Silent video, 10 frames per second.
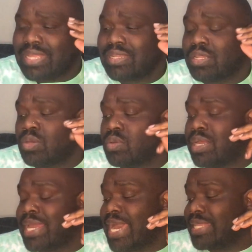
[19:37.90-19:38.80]
Lou
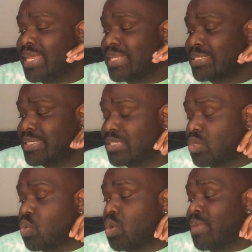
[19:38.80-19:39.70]
done had that
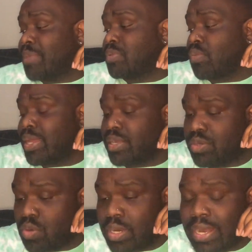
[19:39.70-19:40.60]
extension cord wrapped around the
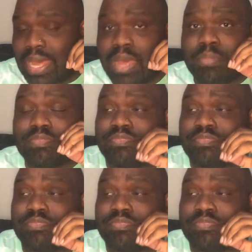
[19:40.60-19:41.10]
doorknob.